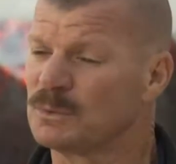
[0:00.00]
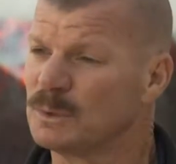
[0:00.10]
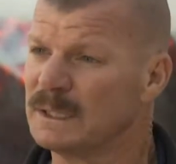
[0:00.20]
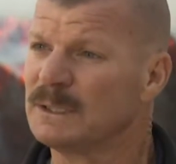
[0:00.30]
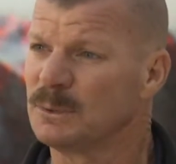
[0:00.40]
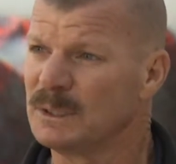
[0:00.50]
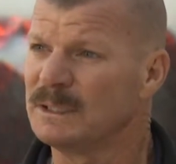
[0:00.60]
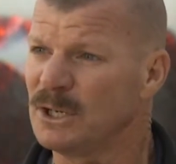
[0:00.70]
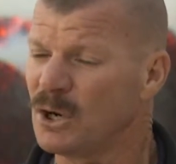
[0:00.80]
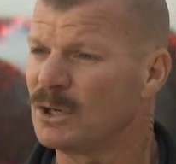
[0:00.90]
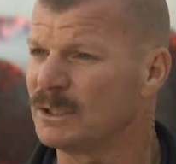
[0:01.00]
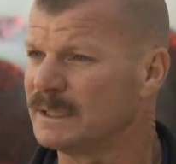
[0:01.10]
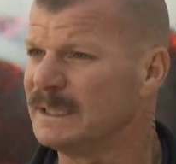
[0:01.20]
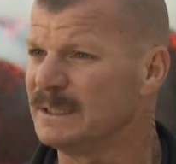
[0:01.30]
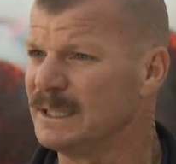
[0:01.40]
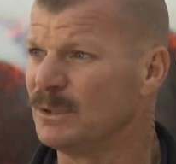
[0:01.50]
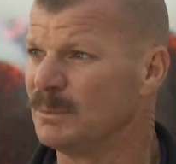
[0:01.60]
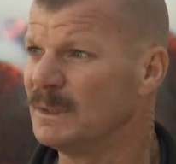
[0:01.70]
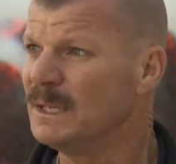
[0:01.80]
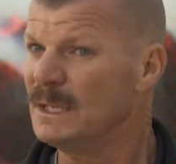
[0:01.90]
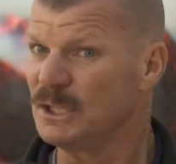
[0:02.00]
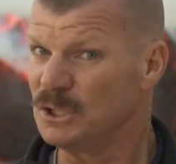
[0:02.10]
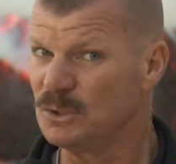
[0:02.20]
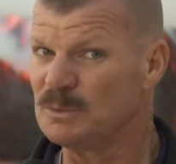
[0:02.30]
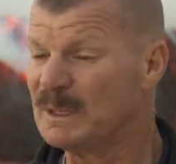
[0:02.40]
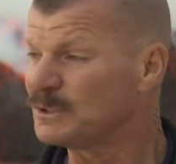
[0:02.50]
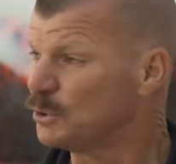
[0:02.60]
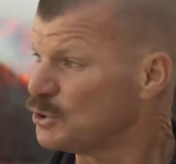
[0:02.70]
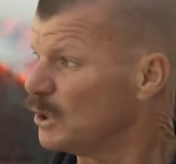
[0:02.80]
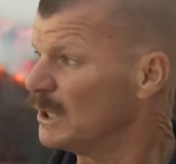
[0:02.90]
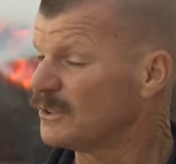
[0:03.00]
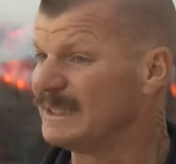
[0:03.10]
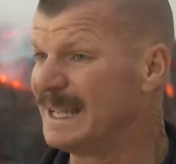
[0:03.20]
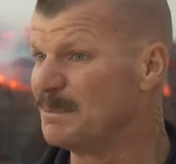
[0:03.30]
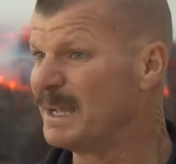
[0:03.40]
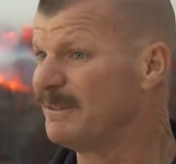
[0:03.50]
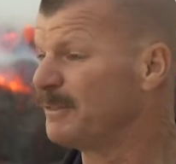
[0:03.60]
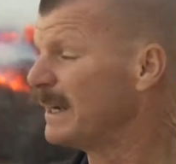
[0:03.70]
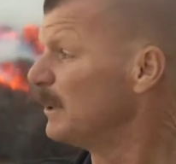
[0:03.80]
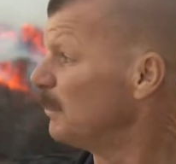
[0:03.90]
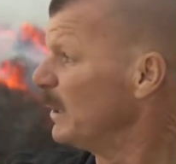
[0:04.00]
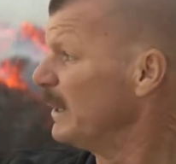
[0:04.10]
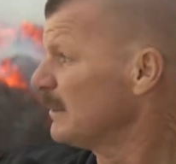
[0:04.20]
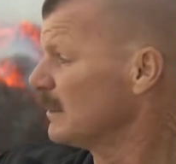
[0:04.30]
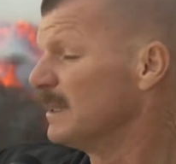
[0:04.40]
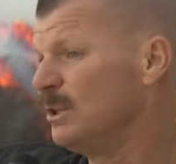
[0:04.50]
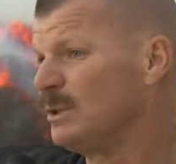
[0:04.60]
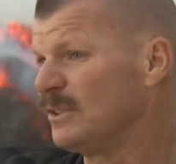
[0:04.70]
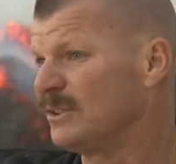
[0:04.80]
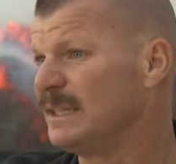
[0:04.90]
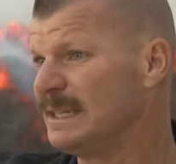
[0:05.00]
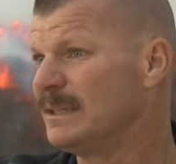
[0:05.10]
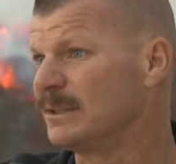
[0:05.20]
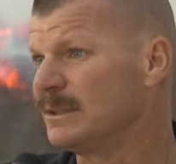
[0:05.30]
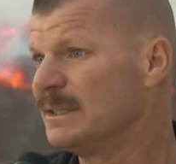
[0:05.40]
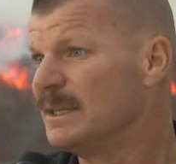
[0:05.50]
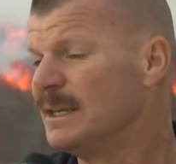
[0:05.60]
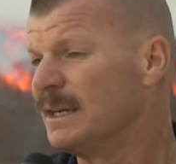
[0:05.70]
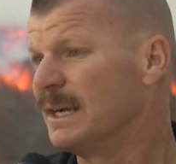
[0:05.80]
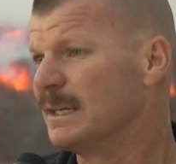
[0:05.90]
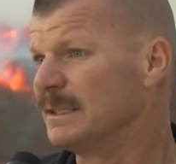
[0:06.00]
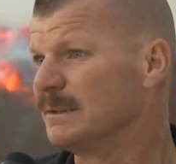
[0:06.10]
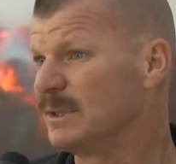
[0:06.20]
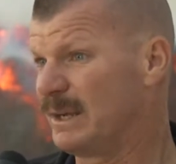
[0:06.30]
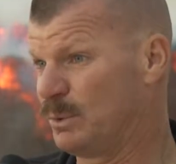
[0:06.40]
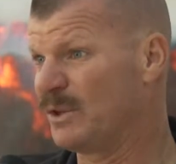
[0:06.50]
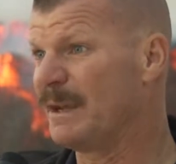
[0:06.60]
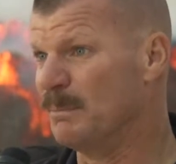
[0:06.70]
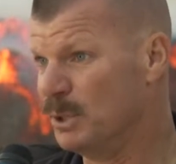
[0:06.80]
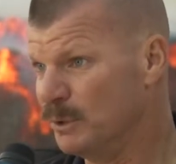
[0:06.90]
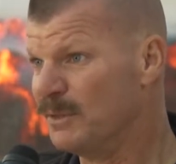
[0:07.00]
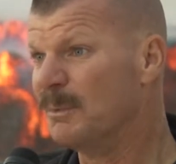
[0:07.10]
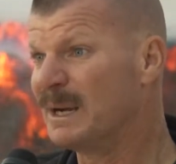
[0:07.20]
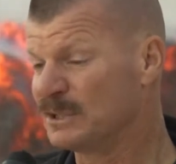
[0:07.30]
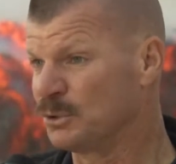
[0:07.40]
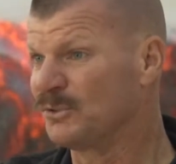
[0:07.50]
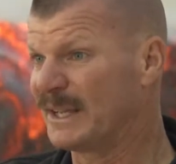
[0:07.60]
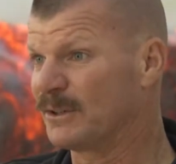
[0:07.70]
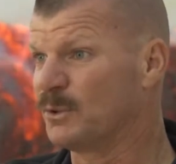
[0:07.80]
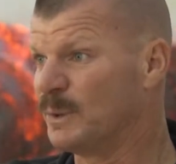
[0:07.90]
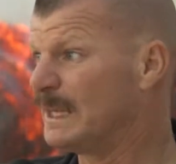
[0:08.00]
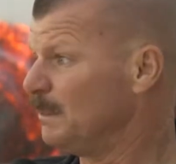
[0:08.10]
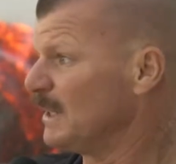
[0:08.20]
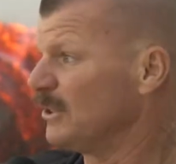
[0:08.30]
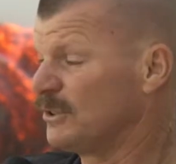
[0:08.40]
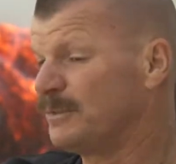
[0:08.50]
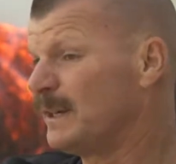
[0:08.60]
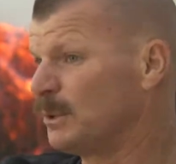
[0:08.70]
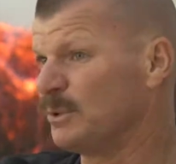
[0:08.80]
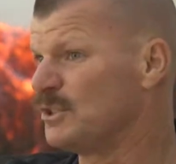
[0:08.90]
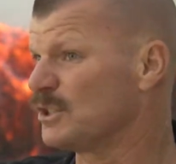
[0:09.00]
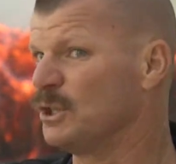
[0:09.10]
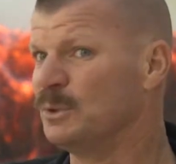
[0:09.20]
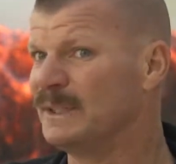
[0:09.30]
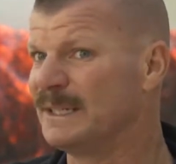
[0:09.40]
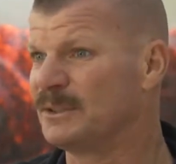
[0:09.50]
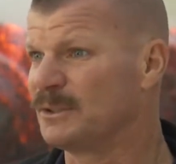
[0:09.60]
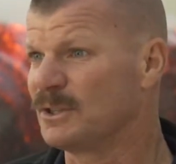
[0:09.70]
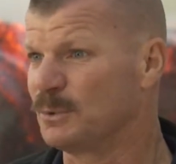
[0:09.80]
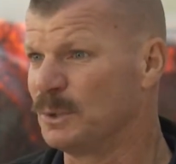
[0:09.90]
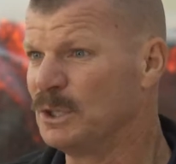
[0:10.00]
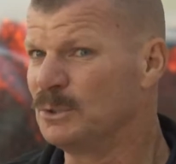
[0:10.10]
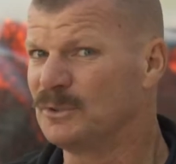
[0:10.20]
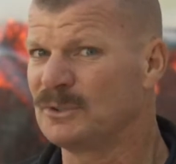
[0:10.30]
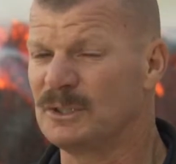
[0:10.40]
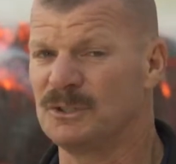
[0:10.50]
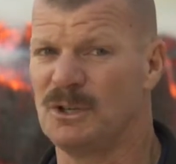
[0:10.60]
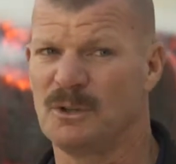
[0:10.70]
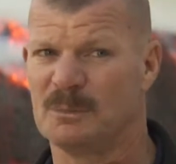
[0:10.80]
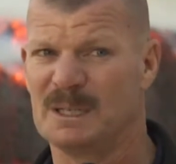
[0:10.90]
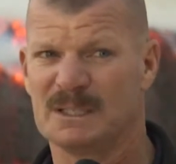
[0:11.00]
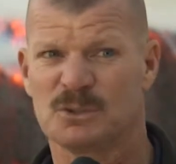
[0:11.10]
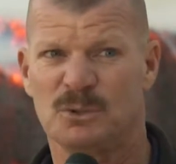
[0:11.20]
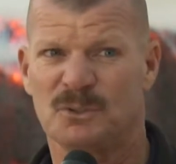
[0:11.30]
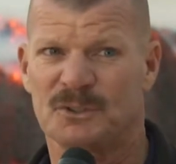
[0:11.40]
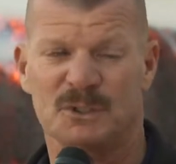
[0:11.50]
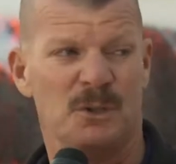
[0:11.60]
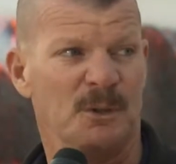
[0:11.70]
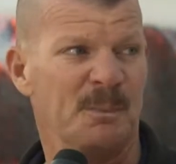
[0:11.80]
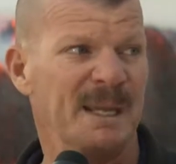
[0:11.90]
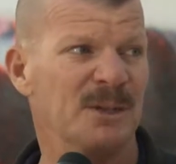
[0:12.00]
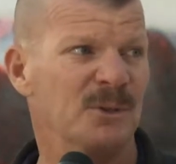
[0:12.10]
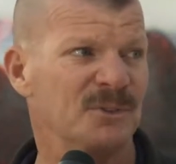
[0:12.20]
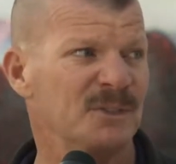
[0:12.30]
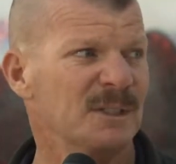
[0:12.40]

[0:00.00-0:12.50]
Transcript: really, really hard getting their huge module trucks, and they made fire breaks like you can see here, uh, where they moved the modules out of the way because the fire was just going down the rows on all the modules, on all the bales.